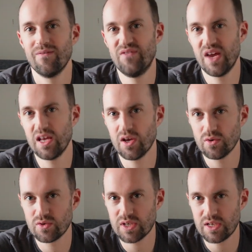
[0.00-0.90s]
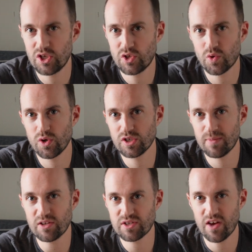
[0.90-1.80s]
videos and tutorials
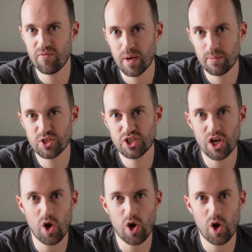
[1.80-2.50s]
about self-publishing,